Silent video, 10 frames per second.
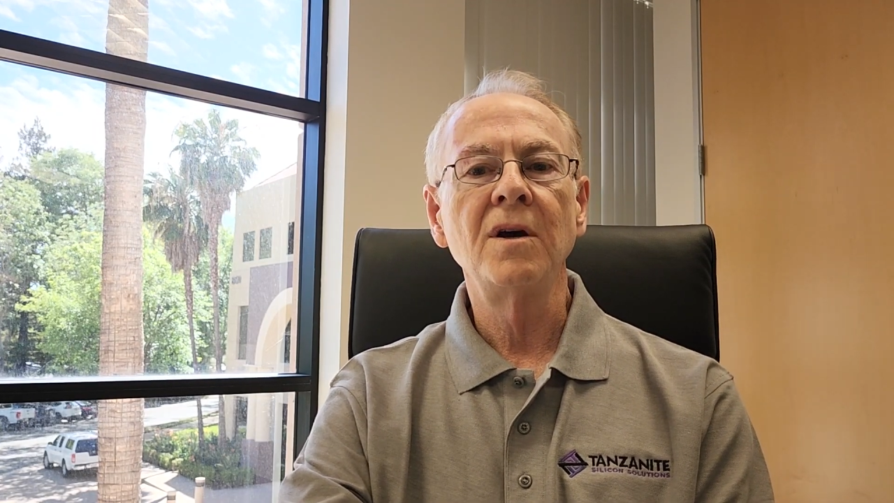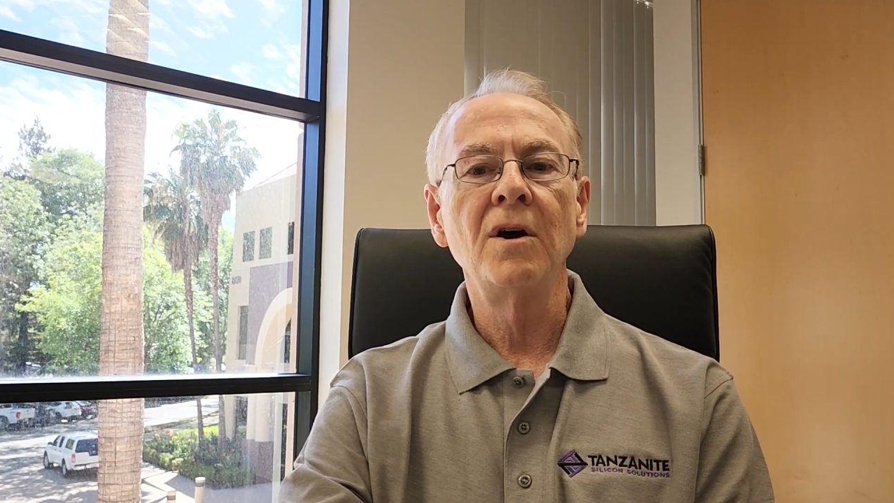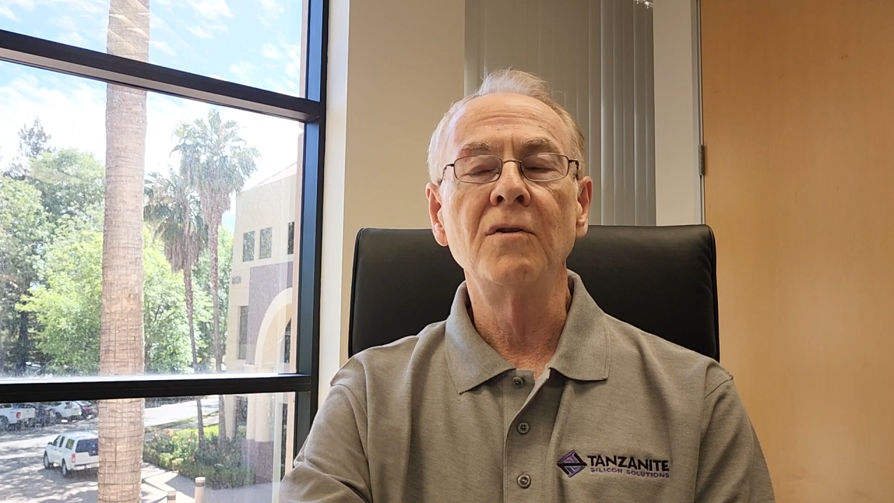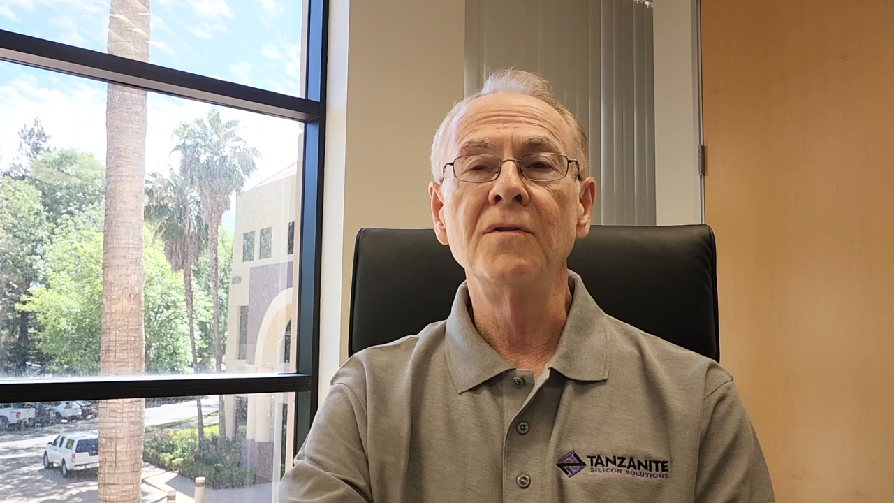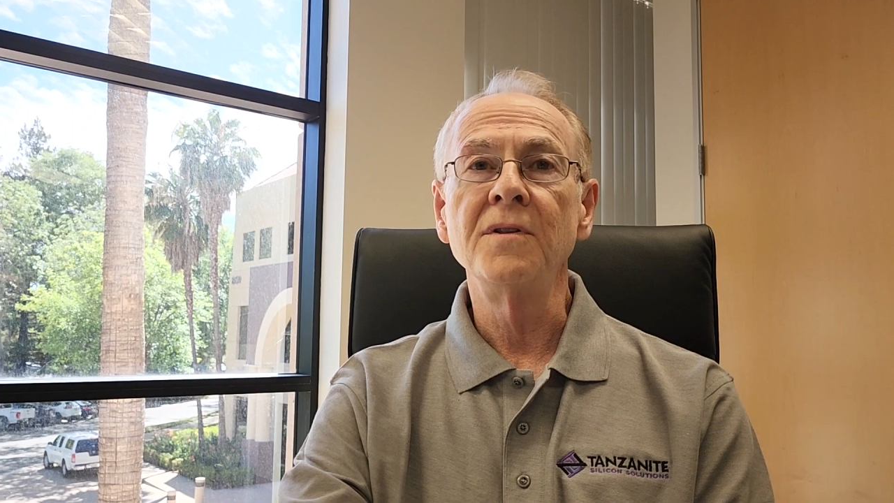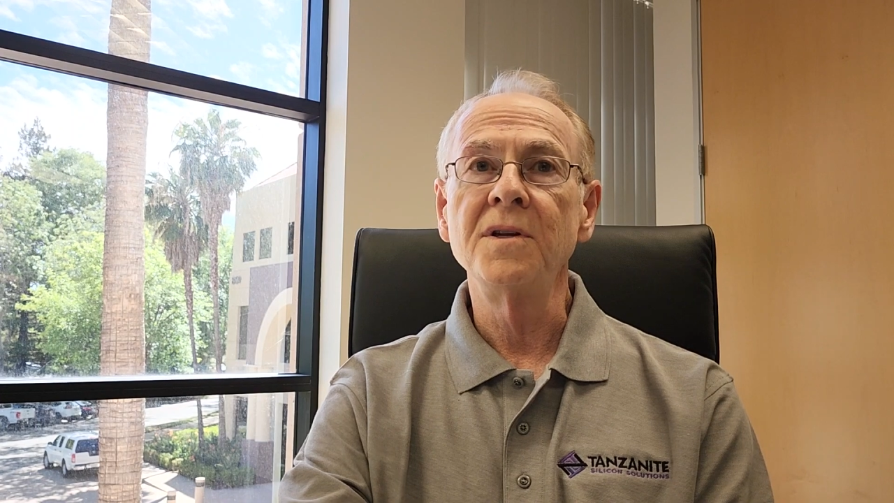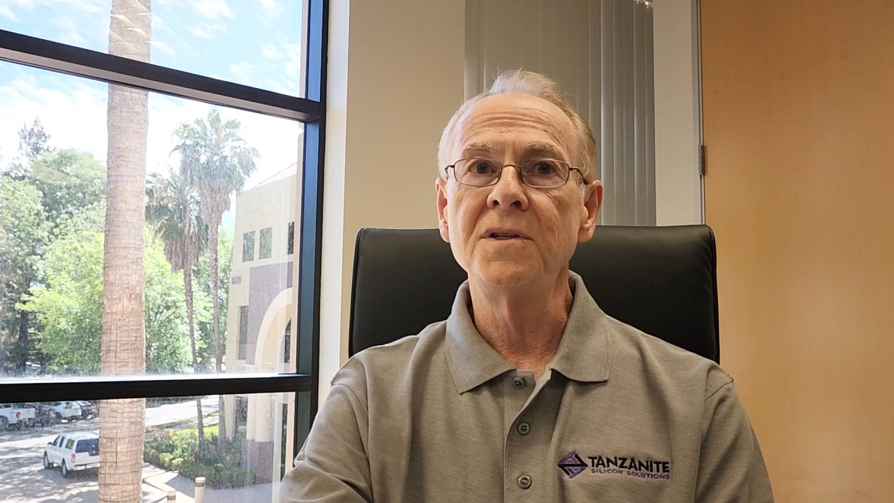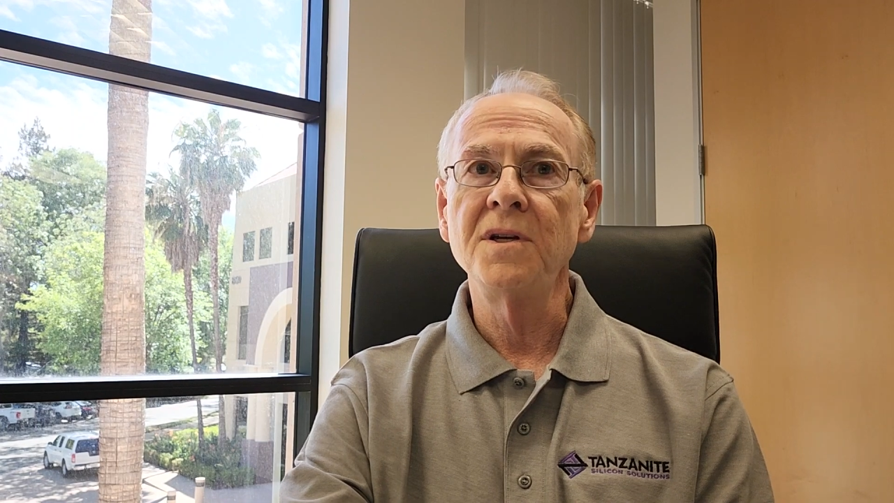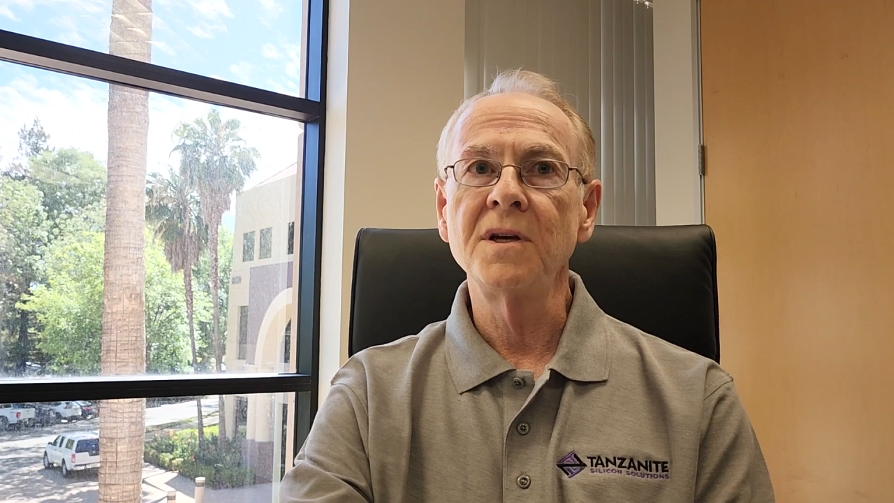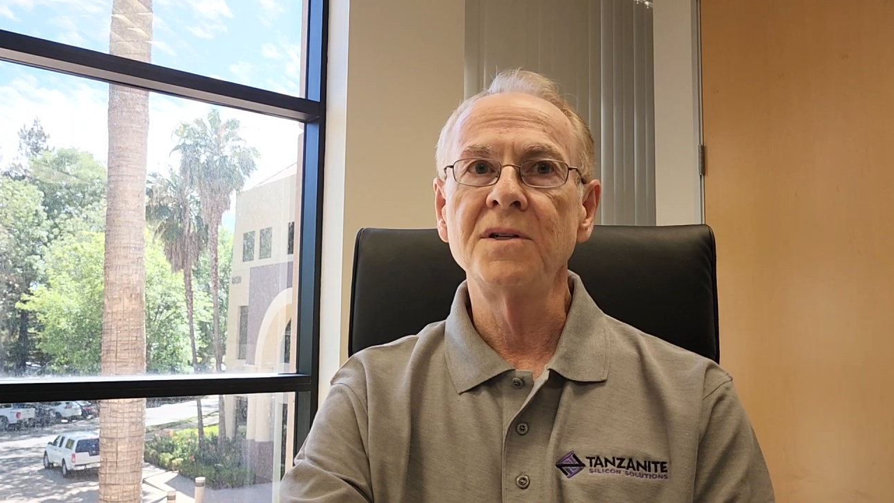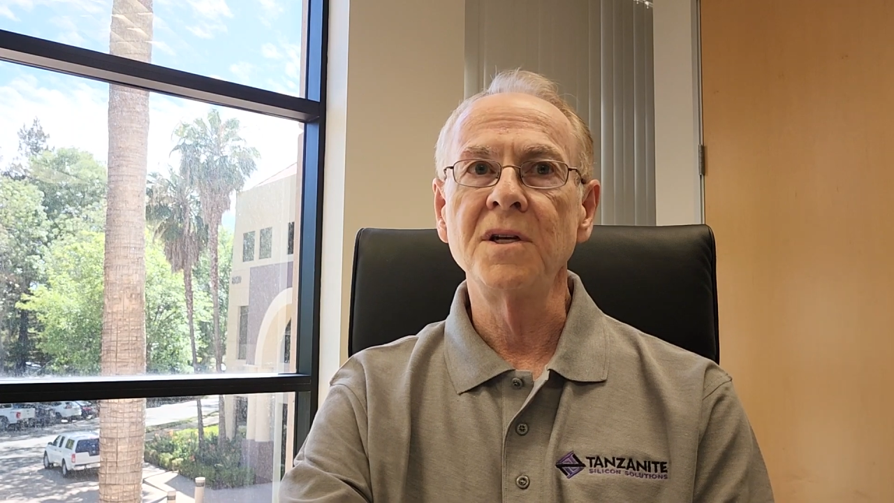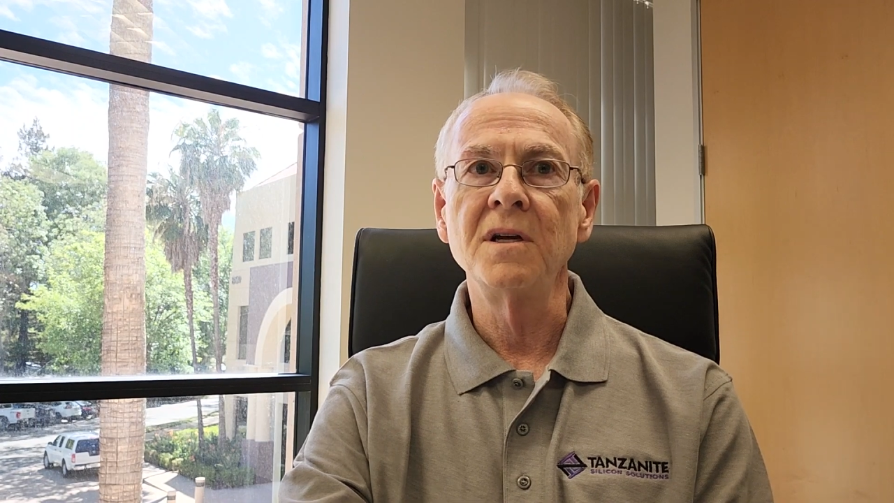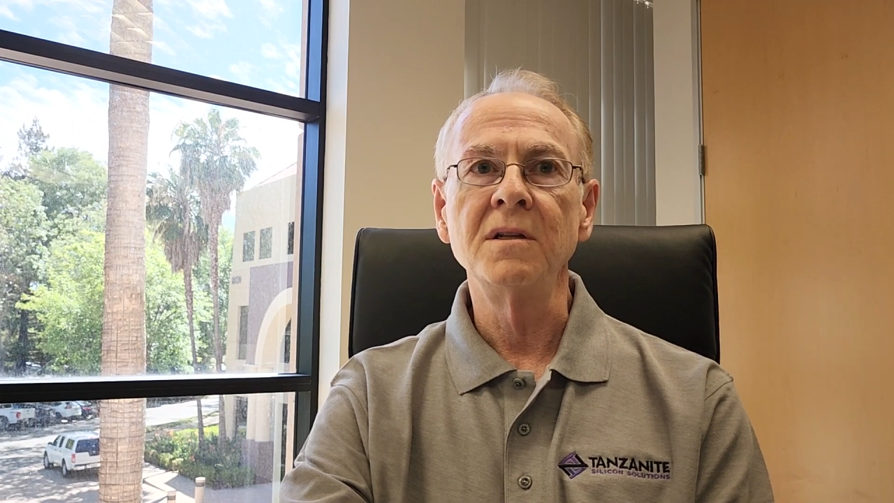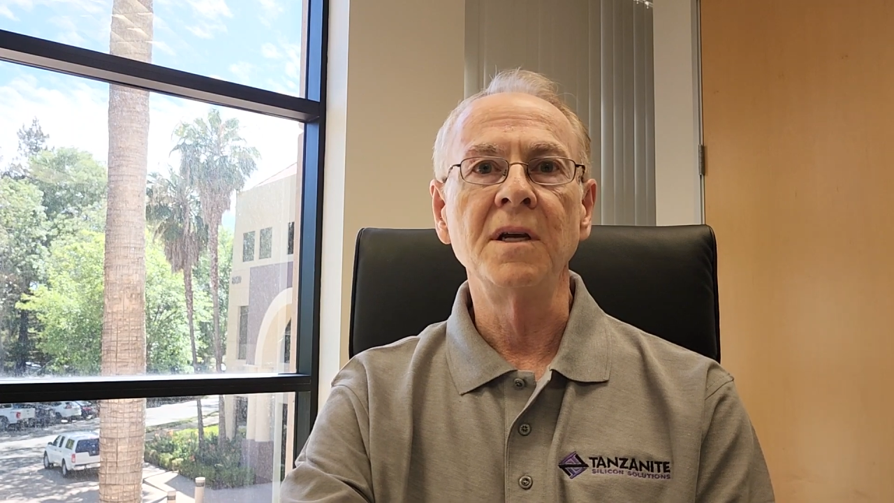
over the CXL